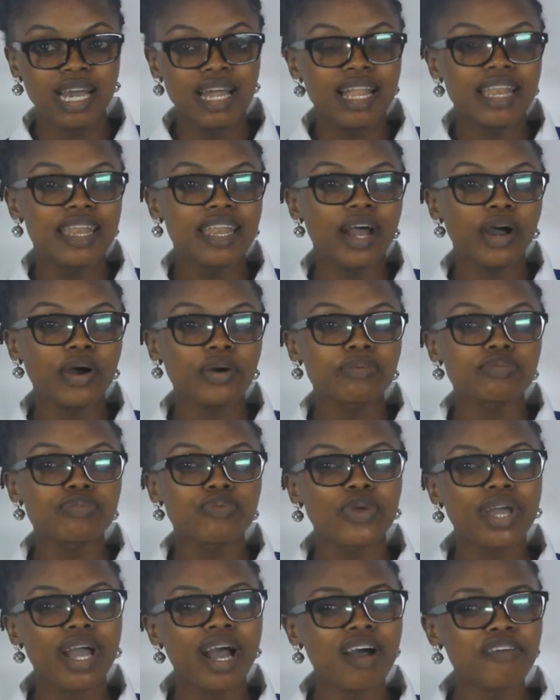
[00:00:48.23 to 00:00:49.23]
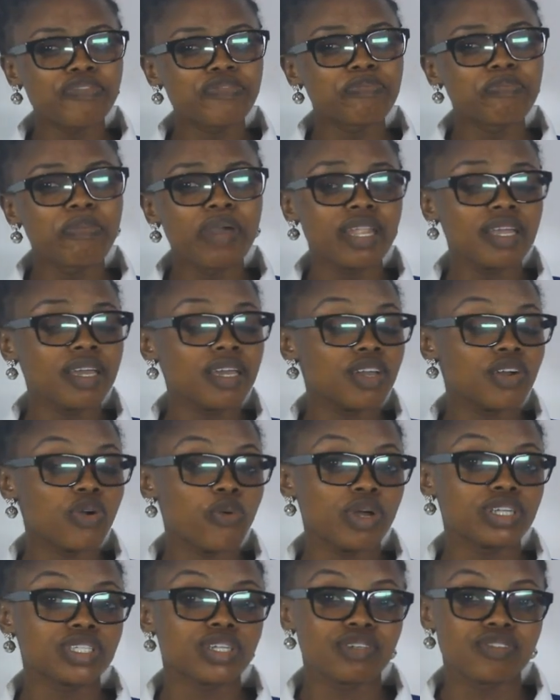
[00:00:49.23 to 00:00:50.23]
Now, we have many
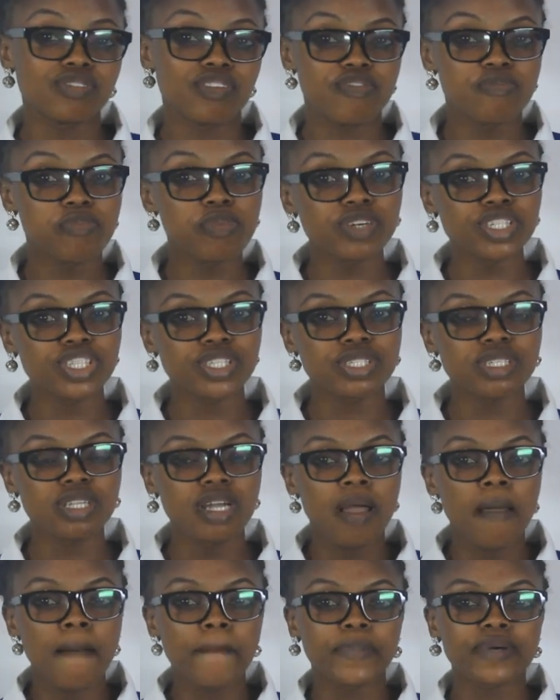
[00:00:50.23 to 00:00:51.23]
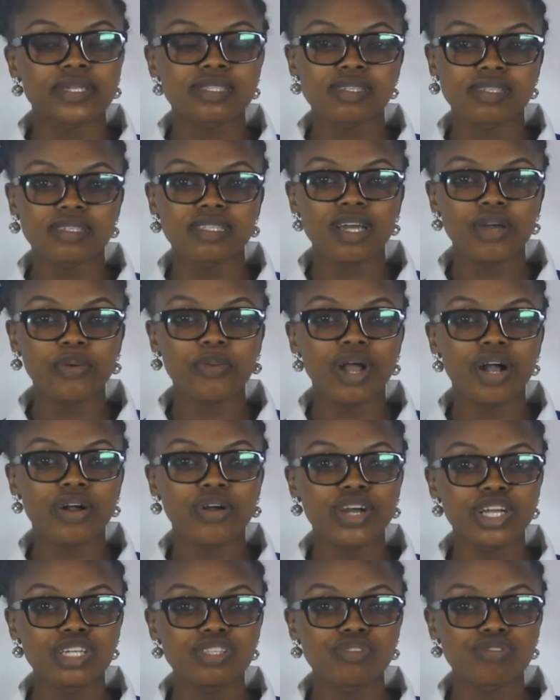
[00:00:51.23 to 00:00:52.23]
equations of motion, but today we are
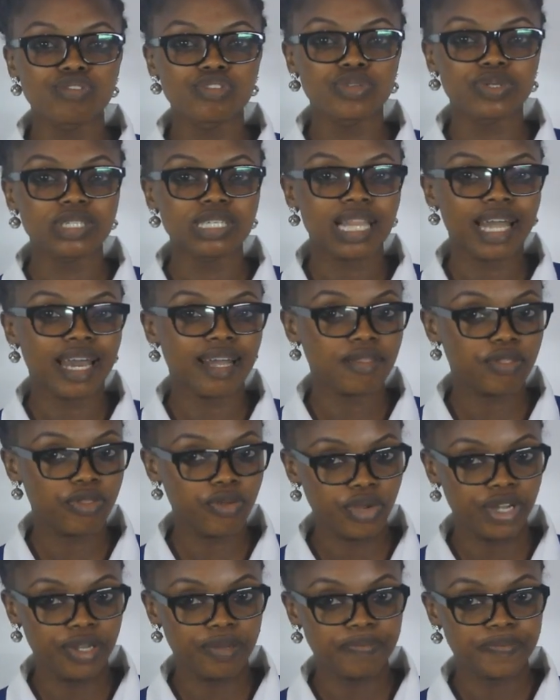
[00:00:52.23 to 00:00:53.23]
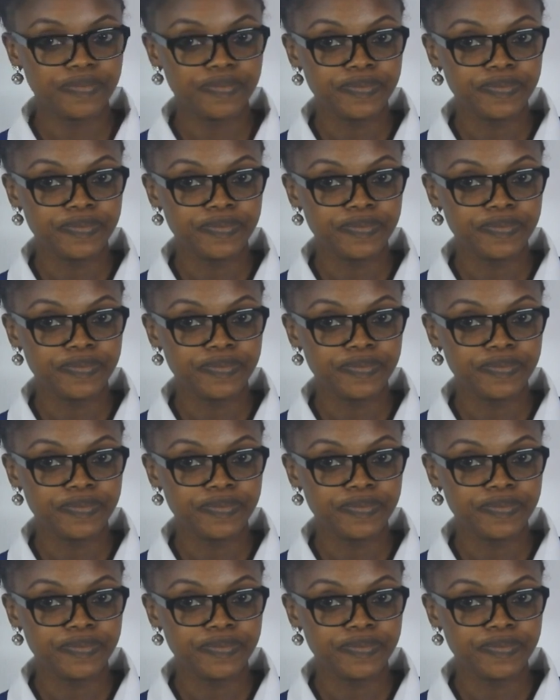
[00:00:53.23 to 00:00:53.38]
going to treat like 3.